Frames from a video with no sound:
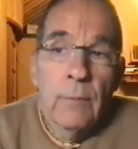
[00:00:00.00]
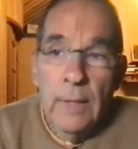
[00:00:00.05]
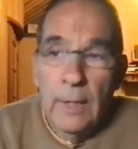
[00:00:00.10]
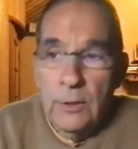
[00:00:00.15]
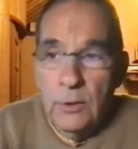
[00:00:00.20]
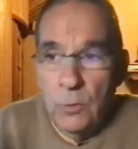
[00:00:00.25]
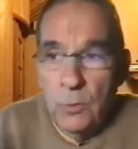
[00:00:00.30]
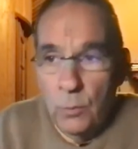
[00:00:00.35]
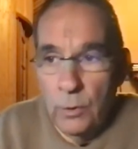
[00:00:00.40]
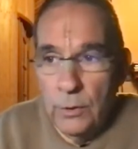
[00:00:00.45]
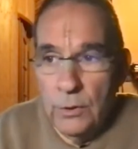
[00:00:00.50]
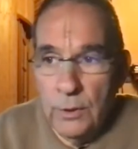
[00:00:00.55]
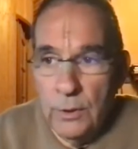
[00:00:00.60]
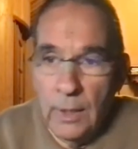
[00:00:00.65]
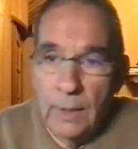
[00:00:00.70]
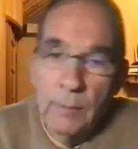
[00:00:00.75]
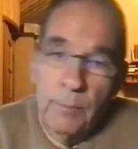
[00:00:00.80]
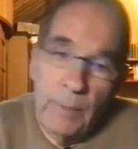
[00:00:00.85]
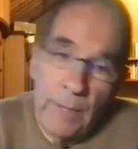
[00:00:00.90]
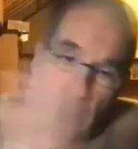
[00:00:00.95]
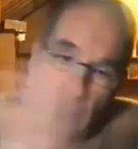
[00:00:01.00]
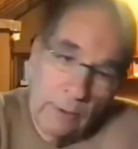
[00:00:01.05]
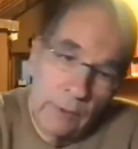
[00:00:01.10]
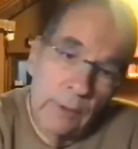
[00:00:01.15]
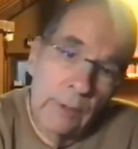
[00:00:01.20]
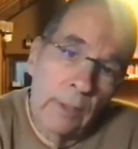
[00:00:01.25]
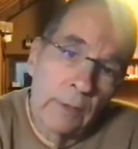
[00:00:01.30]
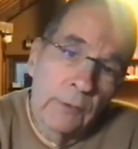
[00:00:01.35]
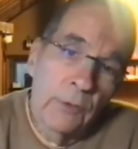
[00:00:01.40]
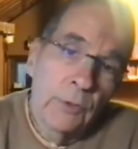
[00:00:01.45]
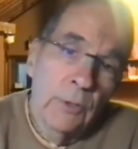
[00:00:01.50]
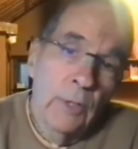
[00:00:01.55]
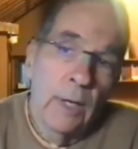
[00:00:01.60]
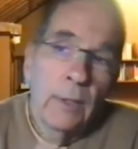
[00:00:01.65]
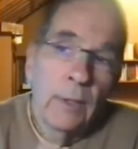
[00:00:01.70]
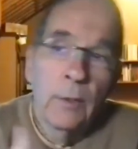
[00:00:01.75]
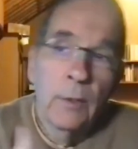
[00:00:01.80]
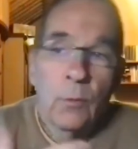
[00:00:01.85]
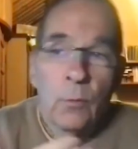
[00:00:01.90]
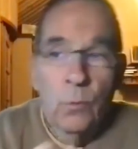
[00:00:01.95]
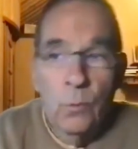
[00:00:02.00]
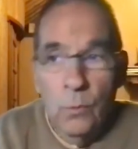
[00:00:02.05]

That's the one side. Back to the other side.